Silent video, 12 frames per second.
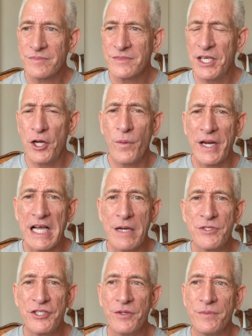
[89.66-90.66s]
You know, when it
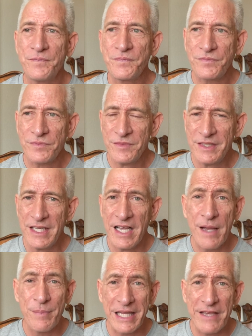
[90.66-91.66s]
comes to,
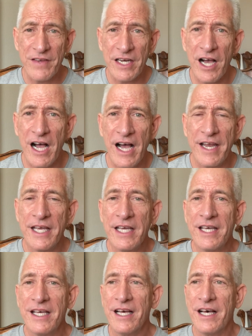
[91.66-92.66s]
I believe in God,
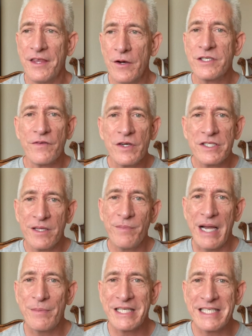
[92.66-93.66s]
there is a verse in the
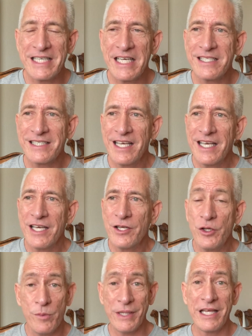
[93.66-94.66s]
Bible that says,
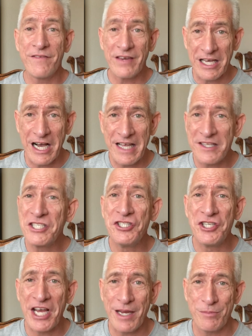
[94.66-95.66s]
you believe in God, this is
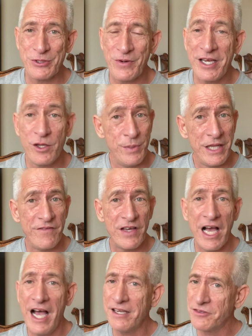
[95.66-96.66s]
James, right? You believe in
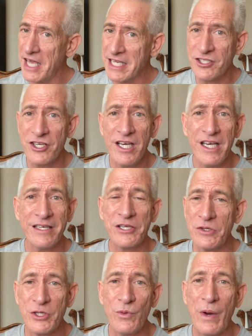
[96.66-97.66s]
God, that's good,
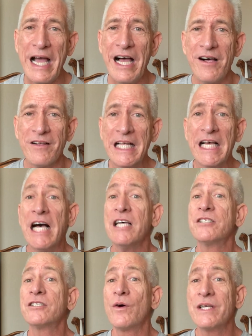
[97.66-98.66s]
you do well.
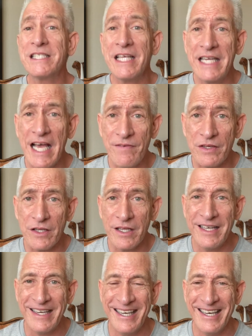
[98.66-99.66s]
So does the
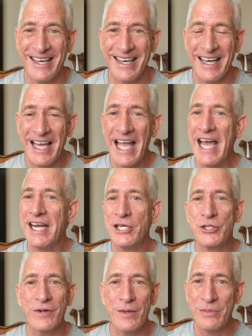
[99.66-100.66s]
devil, and he
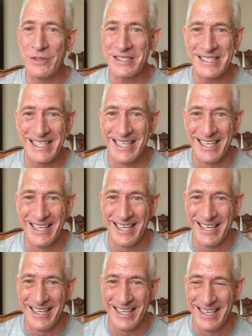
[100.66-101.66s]
trembles.
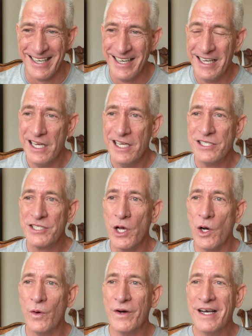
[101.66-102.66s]

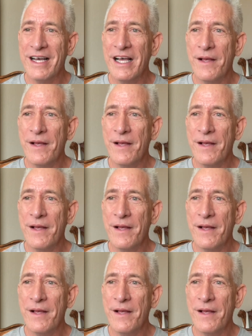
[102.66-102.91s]
So,